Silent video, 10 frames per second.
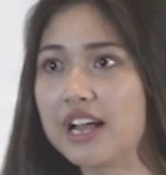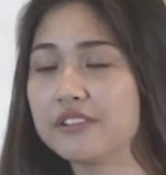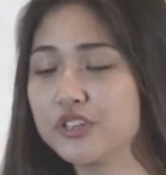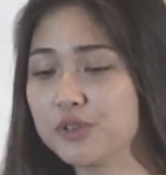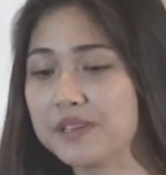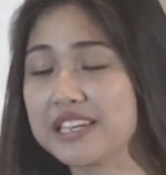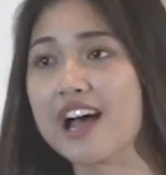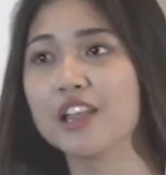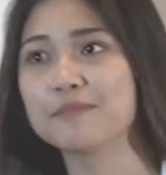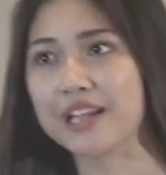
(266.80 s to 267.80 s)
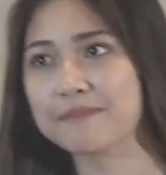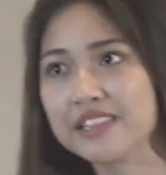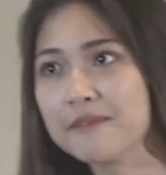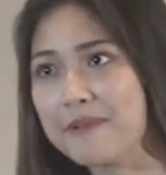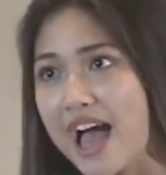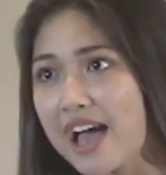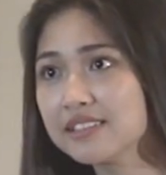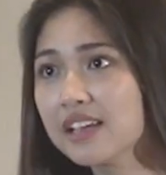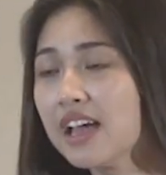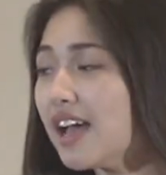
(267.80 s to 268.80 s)
and you being held back by the past,
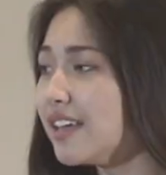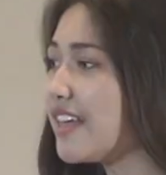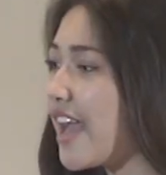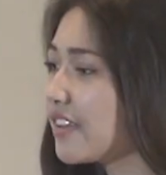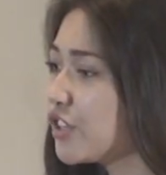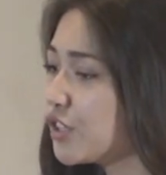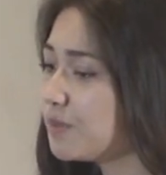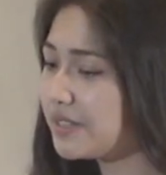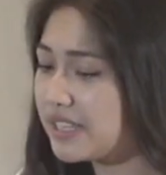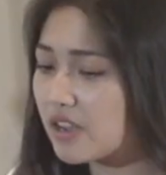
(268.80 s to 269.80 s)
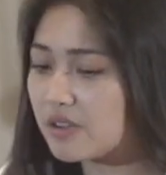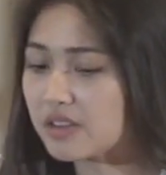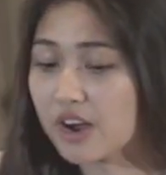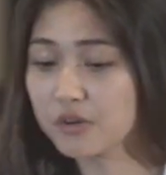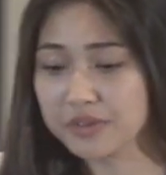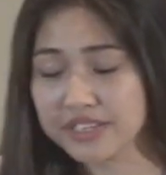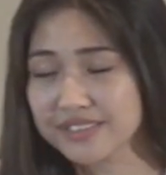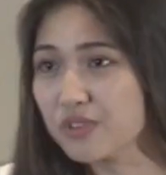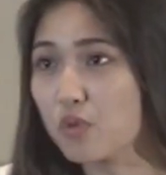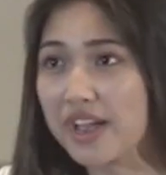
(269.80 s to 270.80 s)
that could be a
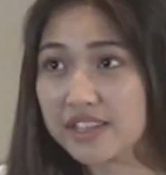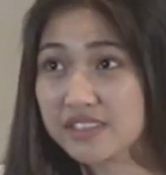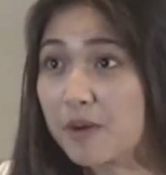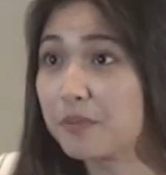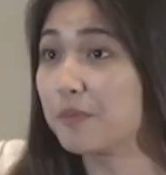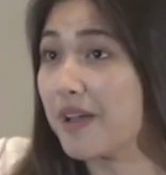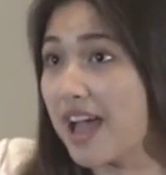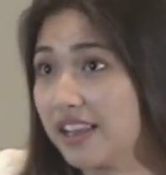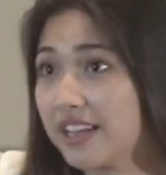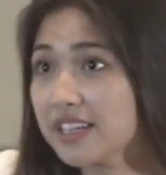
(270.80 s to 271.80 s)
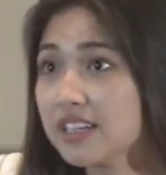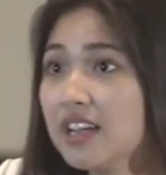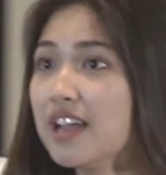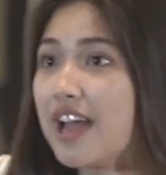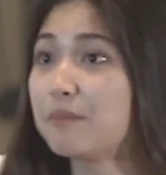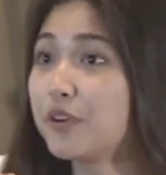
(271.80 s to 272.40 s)
reason why it's not propelling and